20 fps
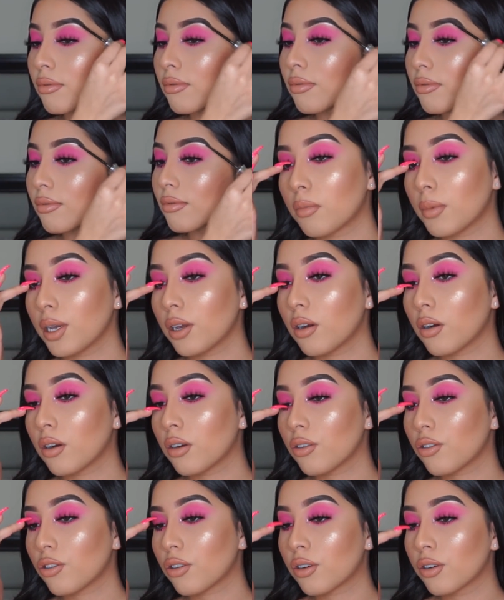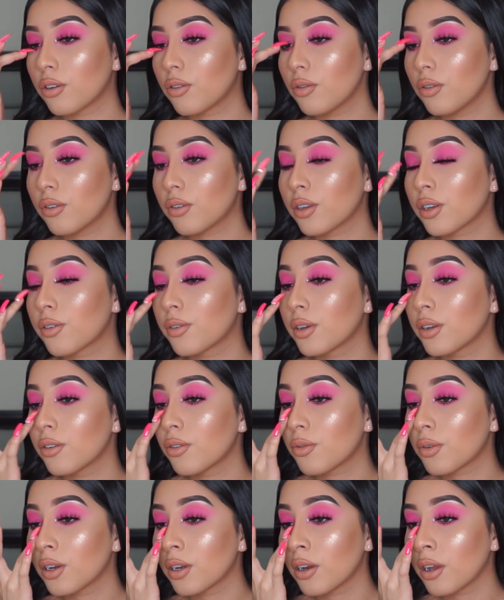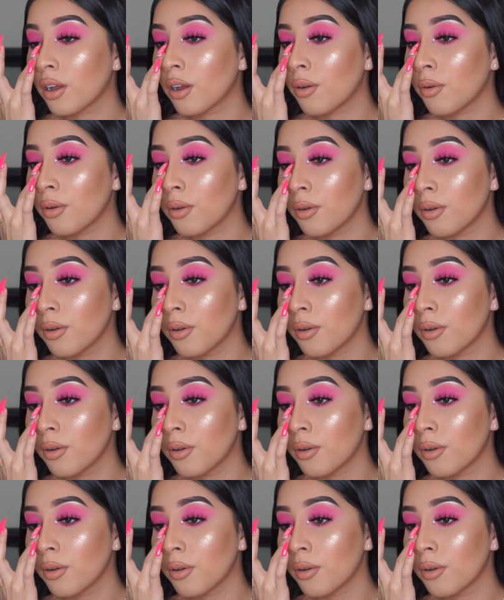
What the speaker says: Oh my gosh, are you serious right now?